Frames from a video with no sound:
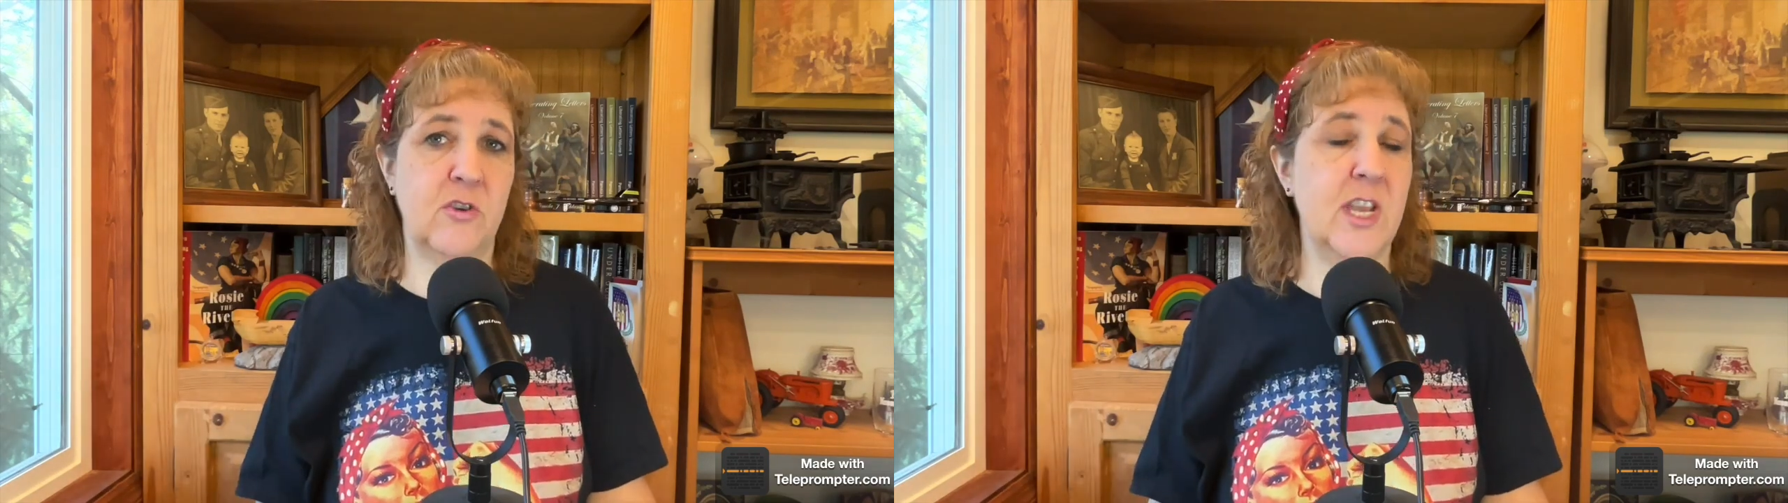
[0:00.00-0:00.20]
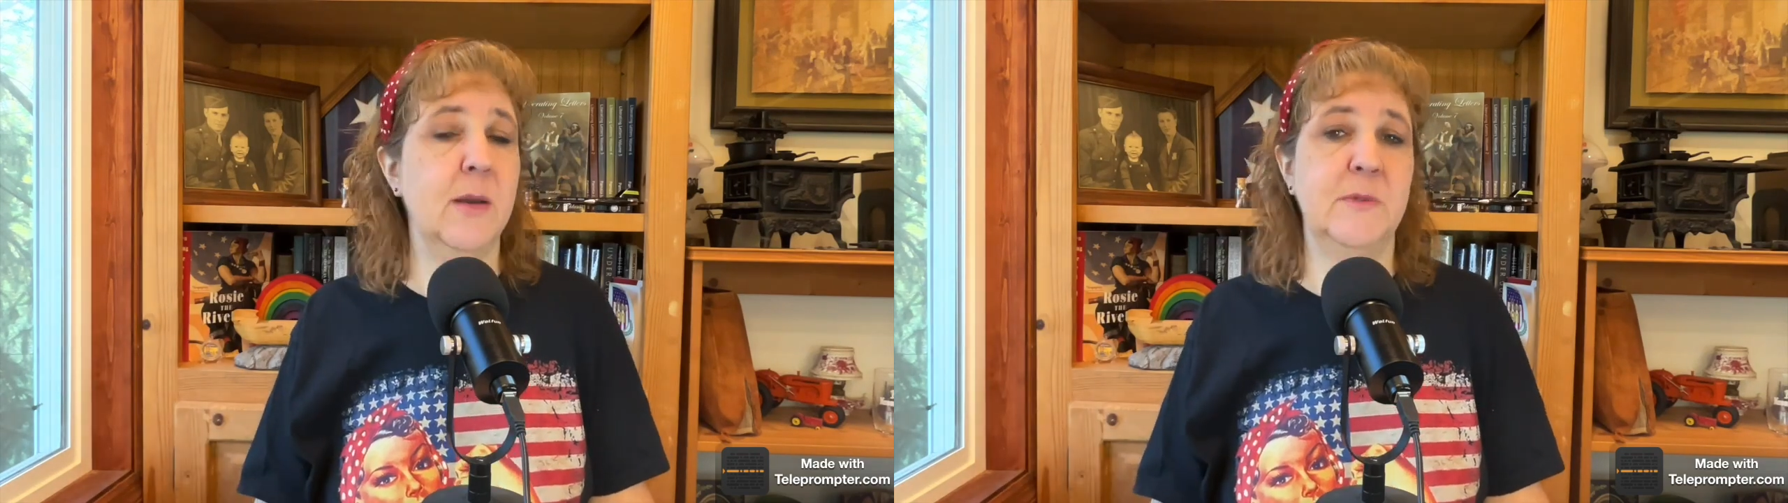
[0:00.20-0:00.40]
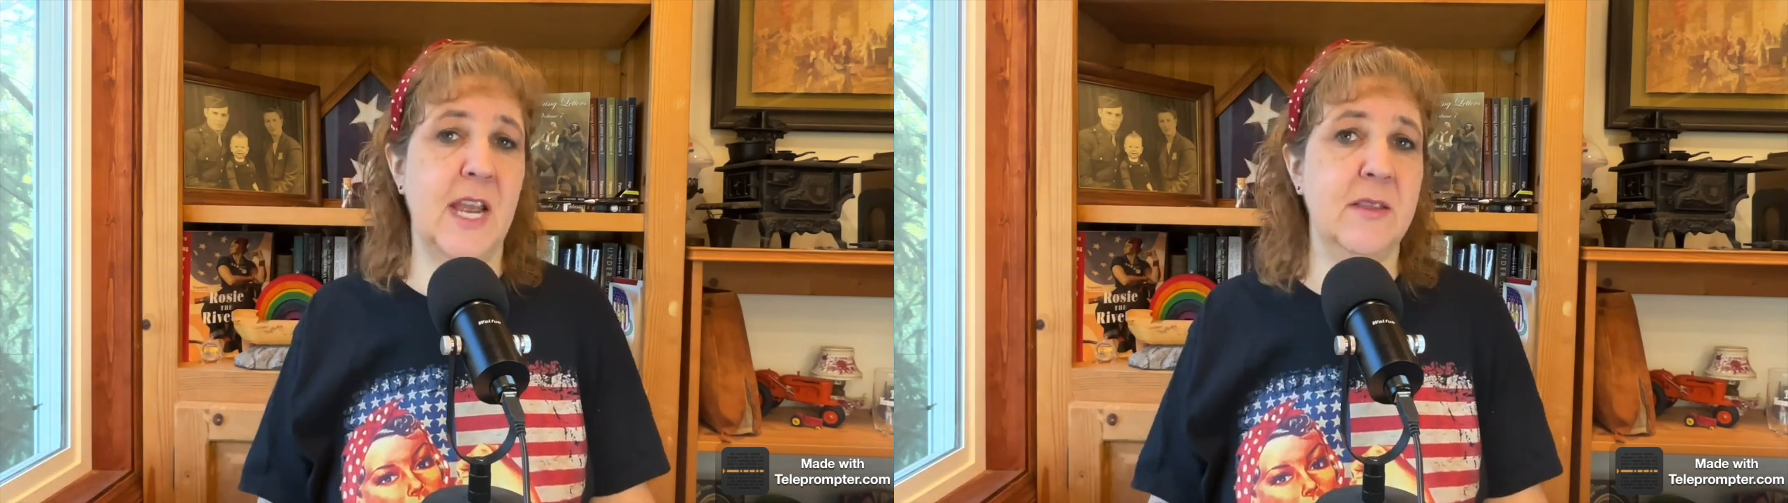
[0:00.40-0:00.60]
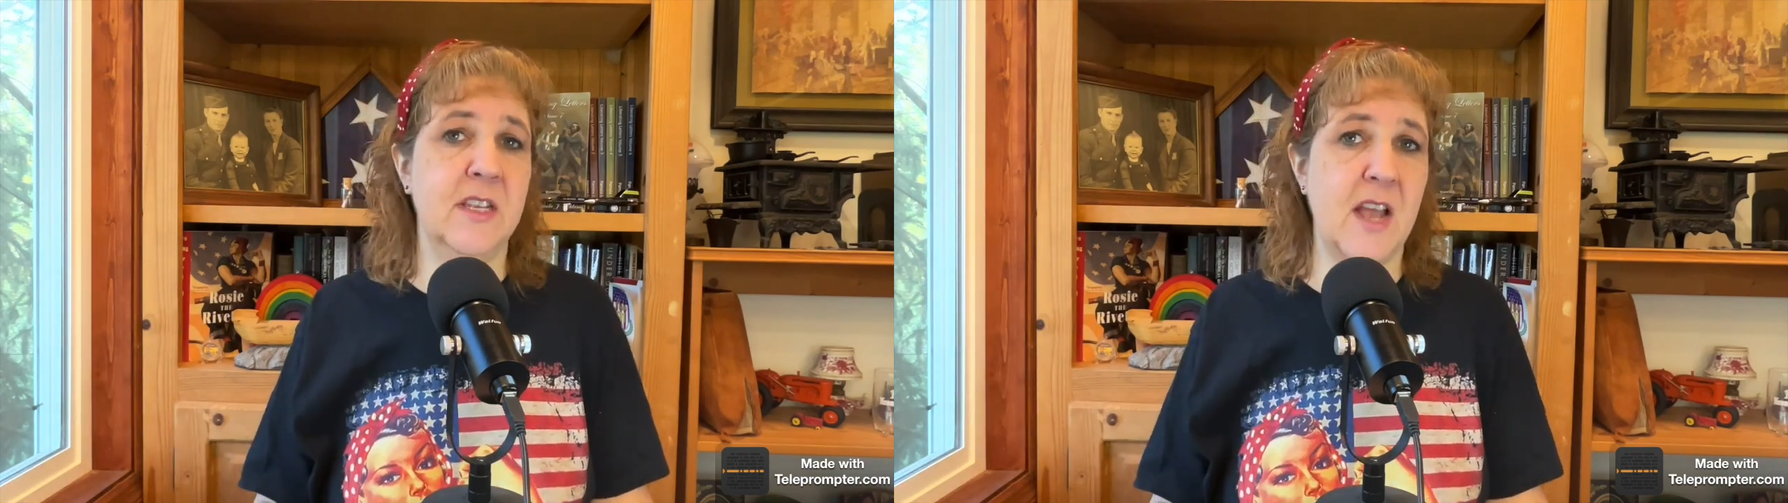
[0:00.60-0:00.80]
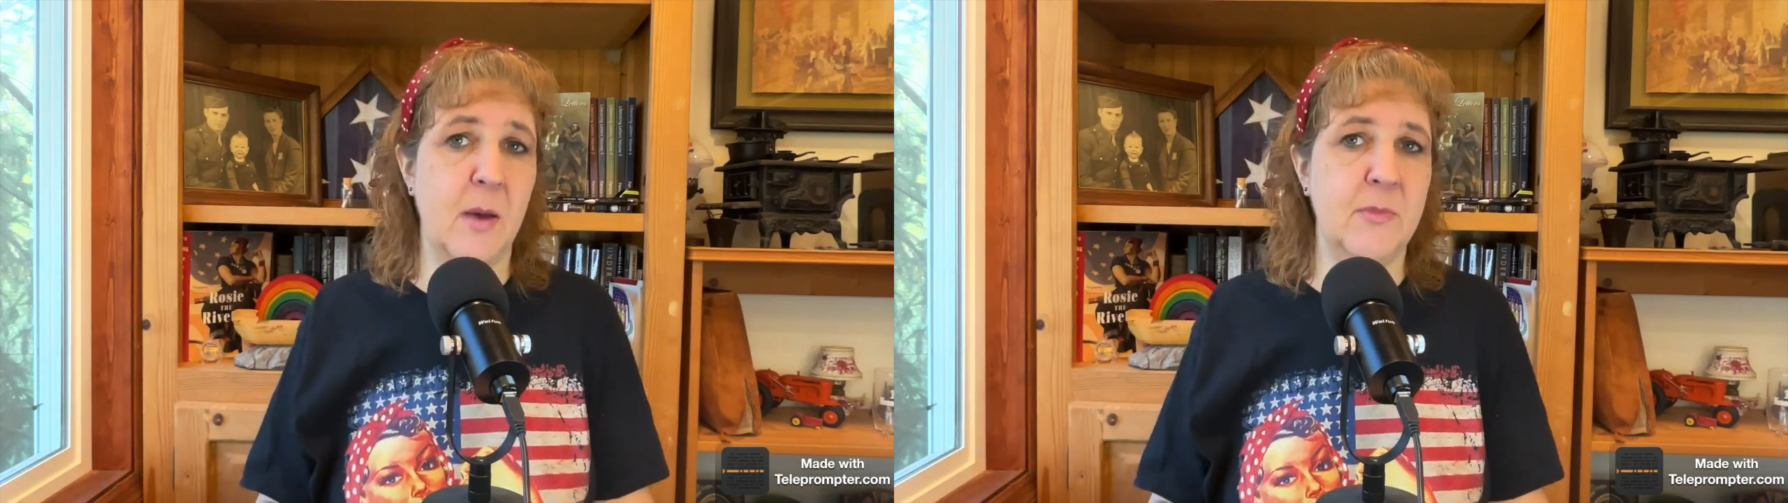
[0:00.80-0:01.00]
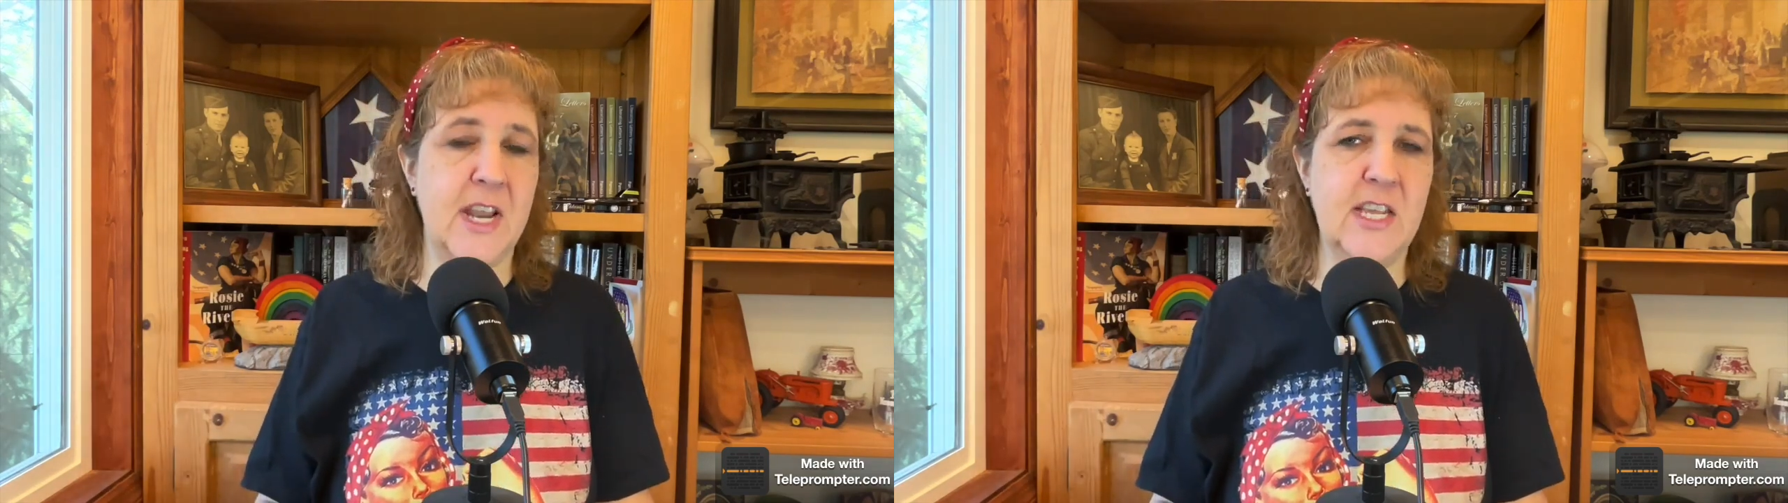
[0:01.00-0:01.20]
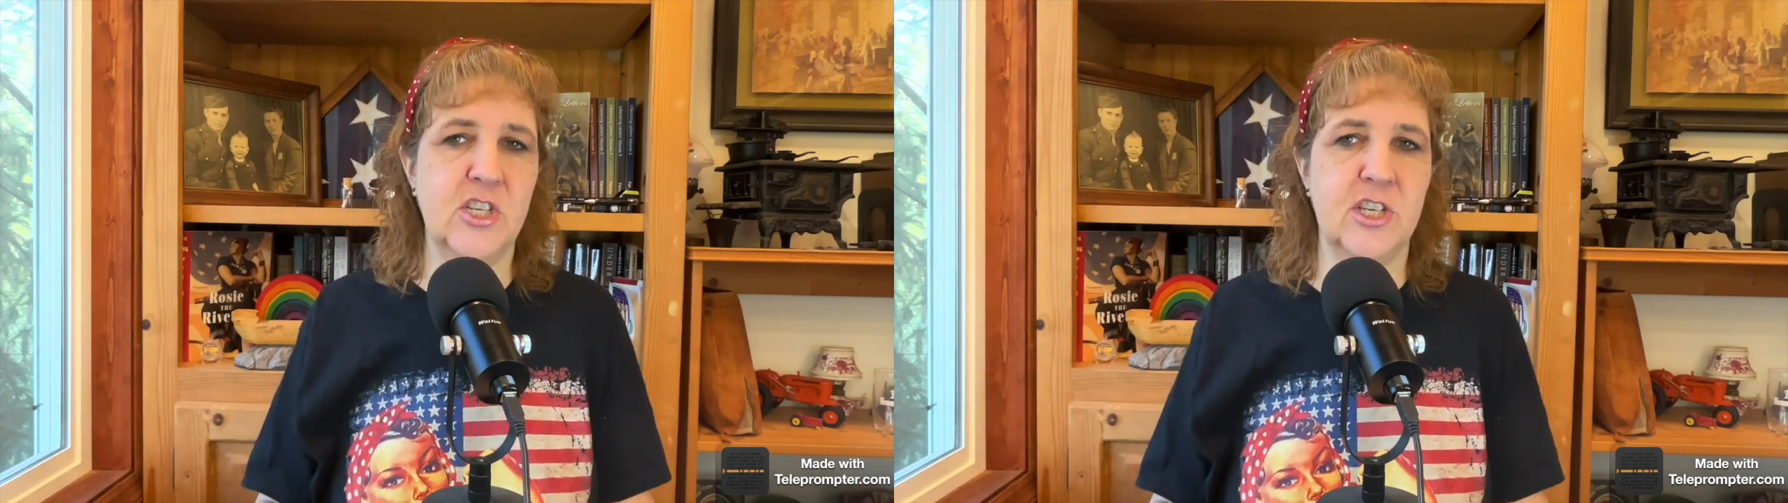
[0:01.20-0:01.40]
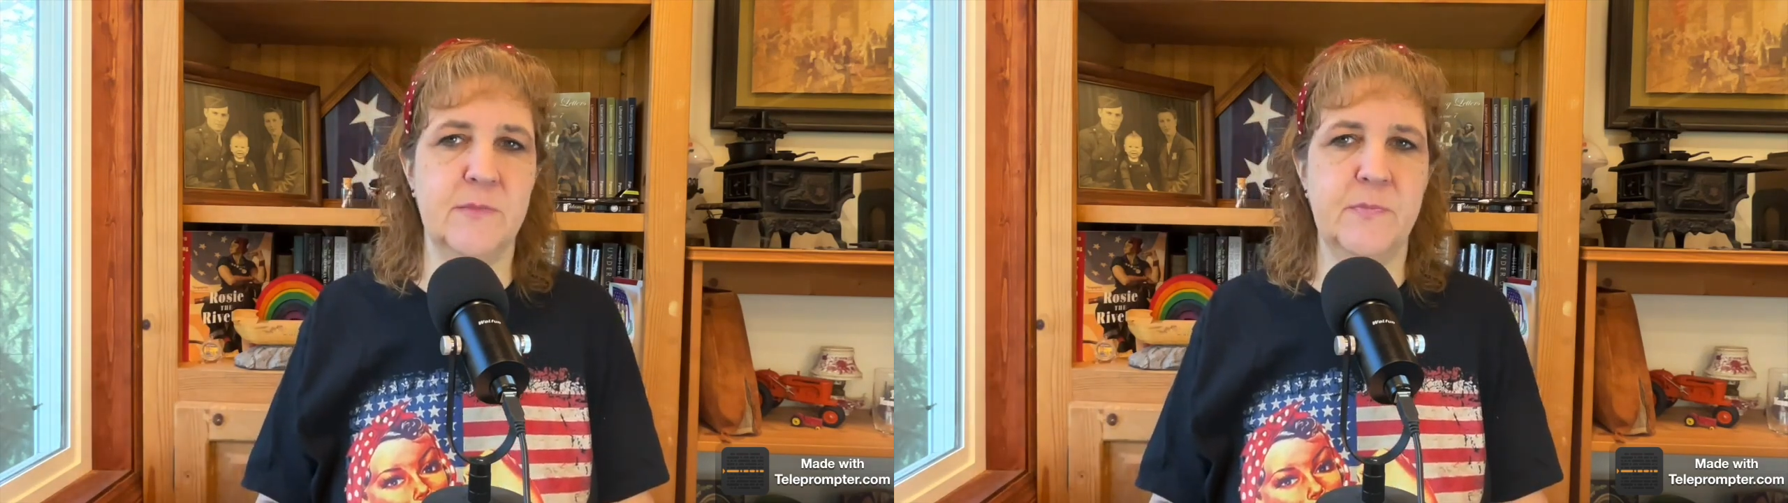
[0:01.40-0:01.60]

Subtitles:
he obtained the nomination.